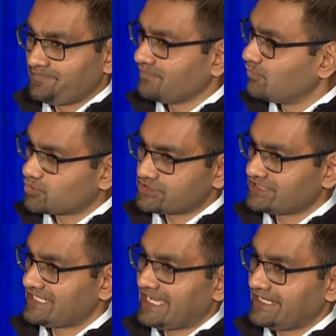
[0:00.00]
More
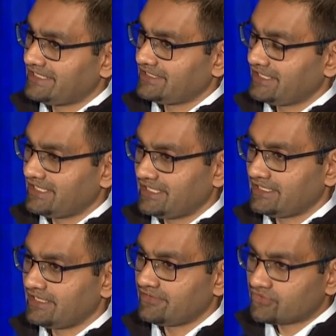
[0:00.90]
static, and that
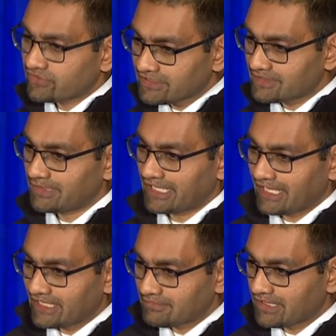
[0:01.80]
never really
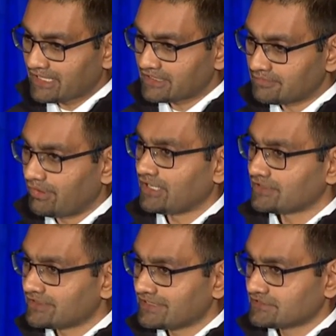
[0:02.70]
became a
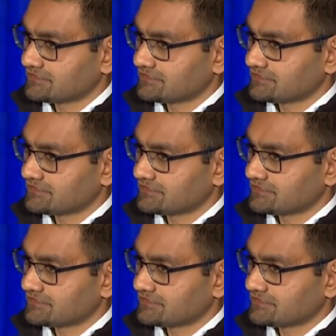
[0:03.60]
bottleneck.